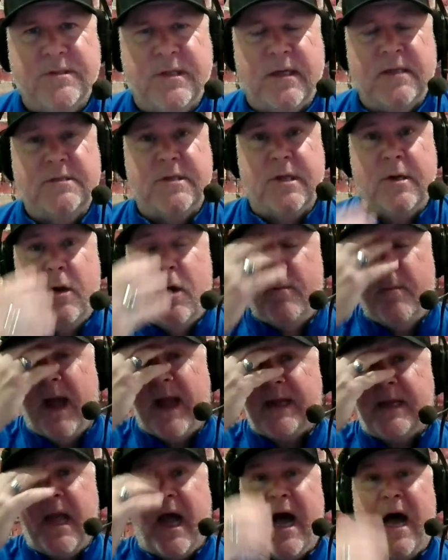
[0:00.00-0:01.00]
And I said, oh
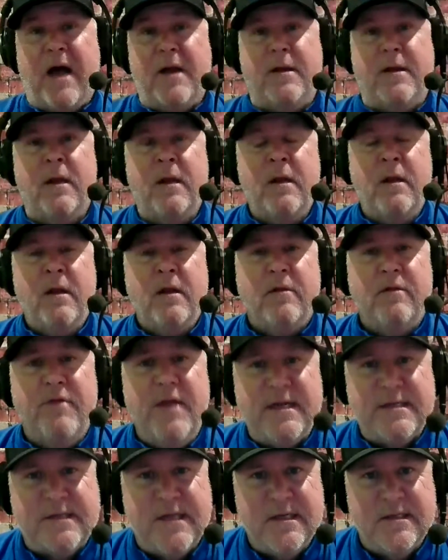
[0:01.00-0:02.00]
my God,
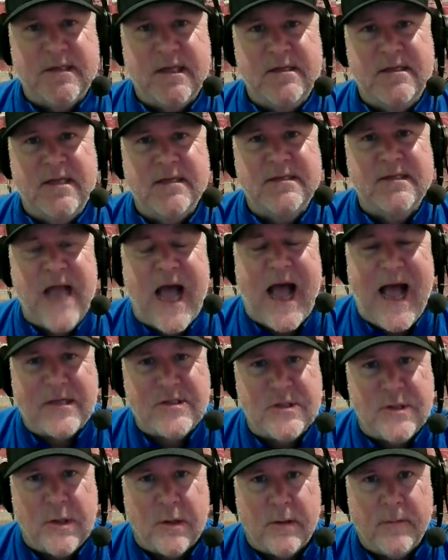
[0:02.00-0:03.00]
this is a
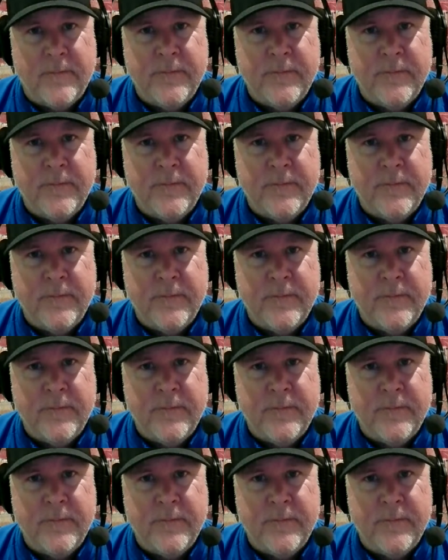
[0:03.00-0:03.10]
disaster.